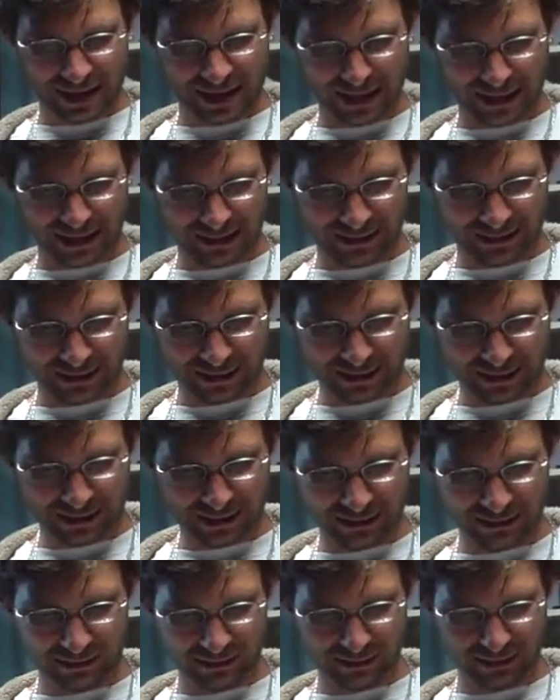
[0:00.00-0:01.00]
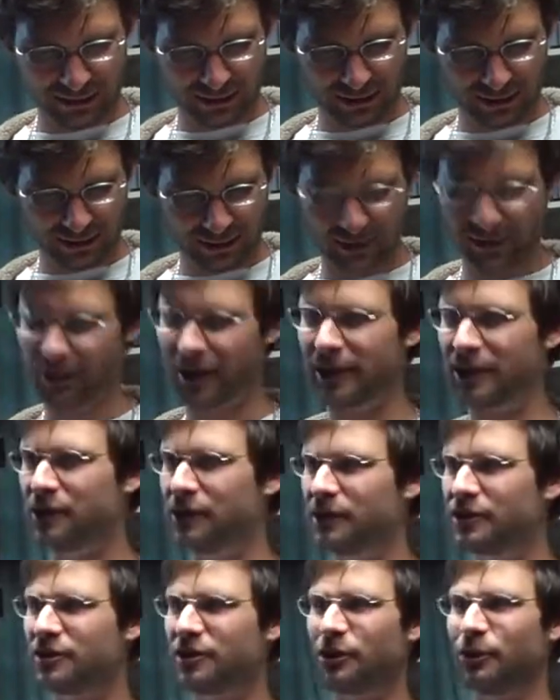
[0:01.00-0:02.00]
And, I
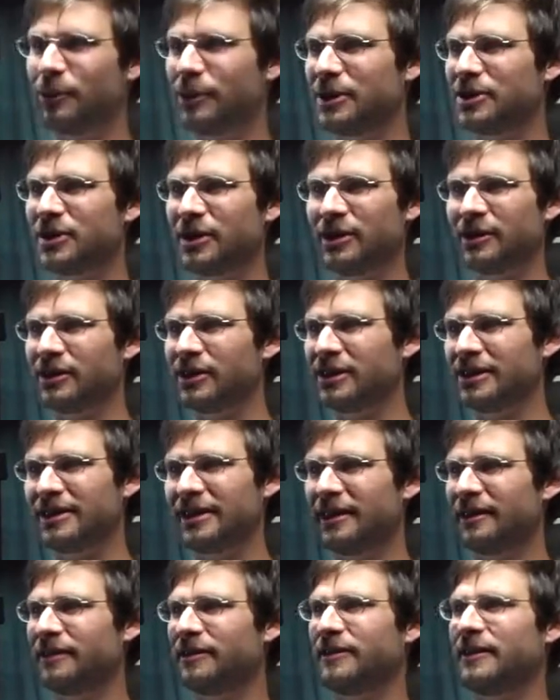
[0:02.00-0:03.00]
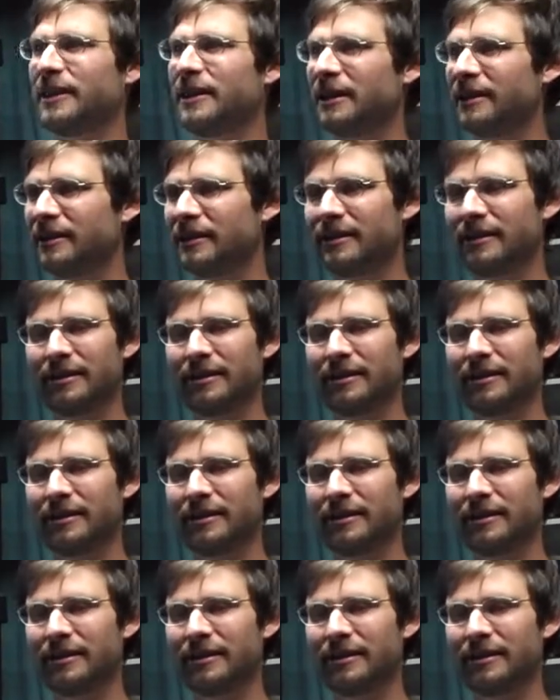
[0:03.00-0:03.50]
do so much other stuff that,